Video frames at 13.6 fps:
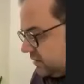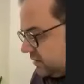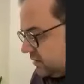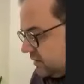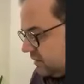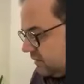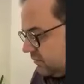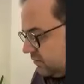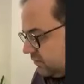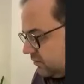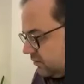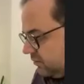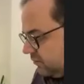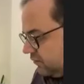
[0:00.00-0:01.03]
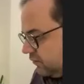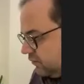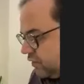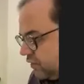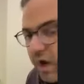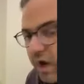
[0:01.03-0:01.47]
But that's
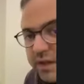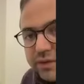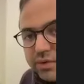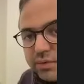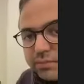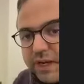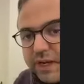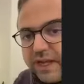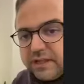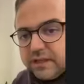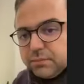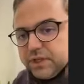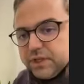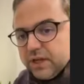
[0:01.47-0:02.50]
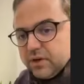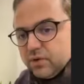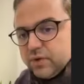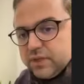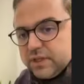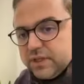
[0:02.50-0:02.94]
we wanted to play the piano with
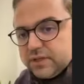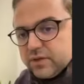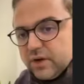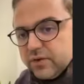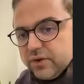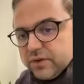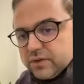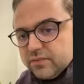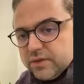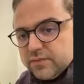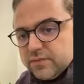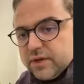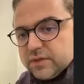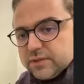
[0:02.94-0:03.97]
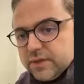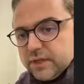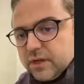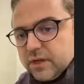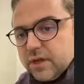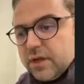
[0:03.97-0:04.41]
this direction with first
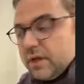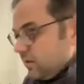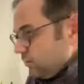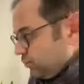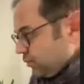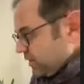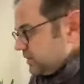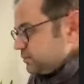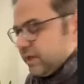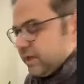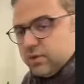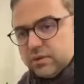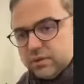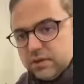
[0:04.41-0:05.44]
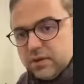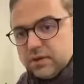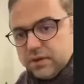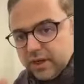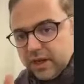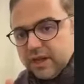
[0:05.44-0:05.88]
finger. But this method they
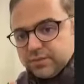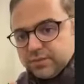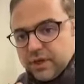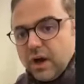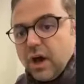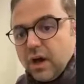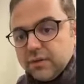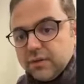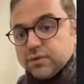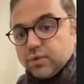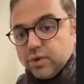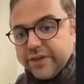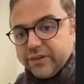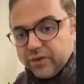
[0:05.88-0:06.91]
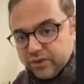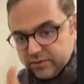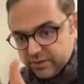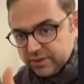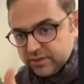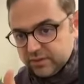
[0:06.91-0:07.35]
came always together.
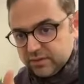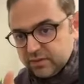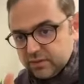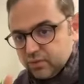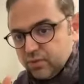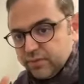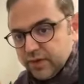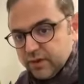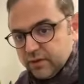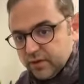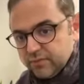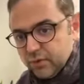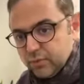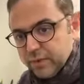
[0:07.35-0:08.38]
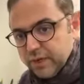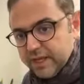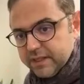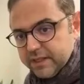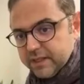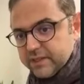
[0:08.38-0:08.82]
These two fingers. If you play
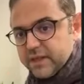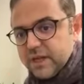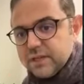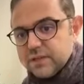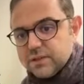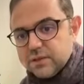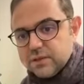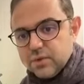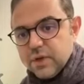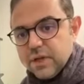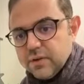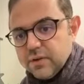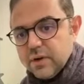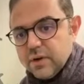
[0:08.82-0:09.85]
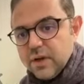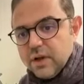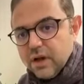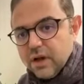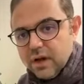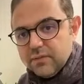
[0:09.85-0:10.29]
the scales together,
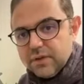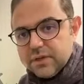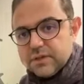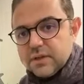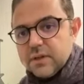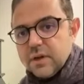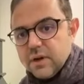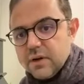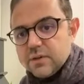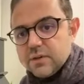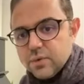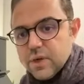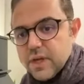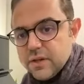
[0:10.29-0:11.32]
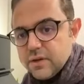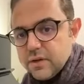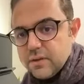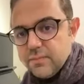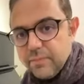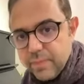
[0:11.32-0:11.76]
always are together.
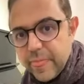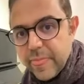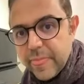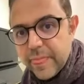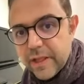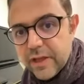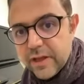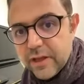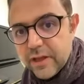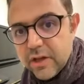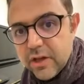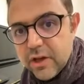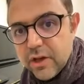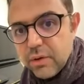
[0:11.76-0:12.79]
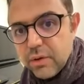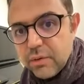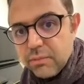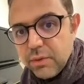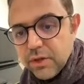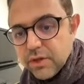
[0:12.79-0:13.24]
But
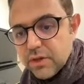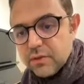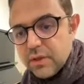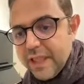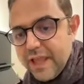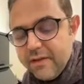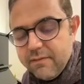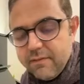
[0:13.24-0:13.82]
the level.